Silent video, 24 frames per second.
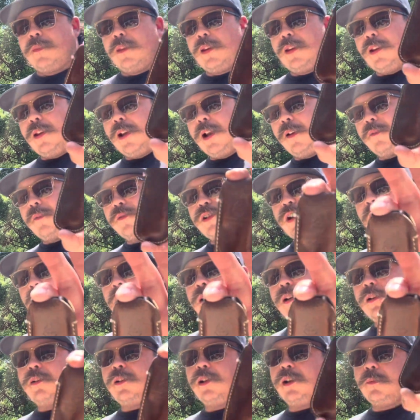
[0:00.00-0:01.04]
And I've showed it
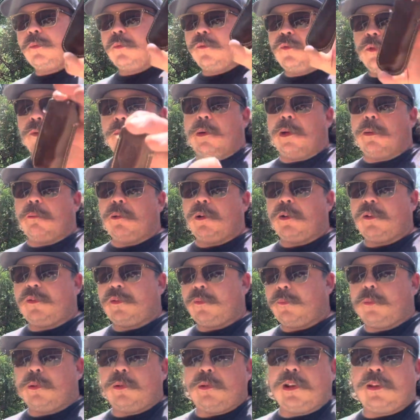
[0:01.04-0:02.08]
on here before, but I'm gonna have to
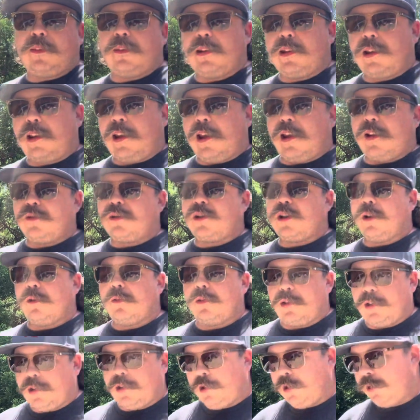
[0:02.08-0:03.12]
pull that thing out and show it
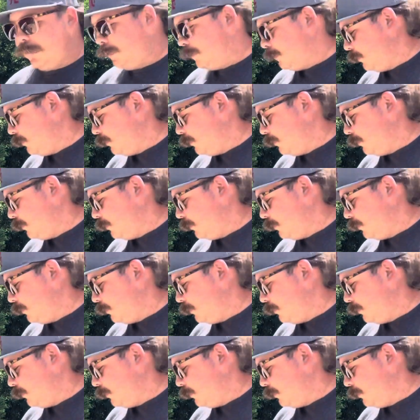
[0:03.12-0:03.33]
again.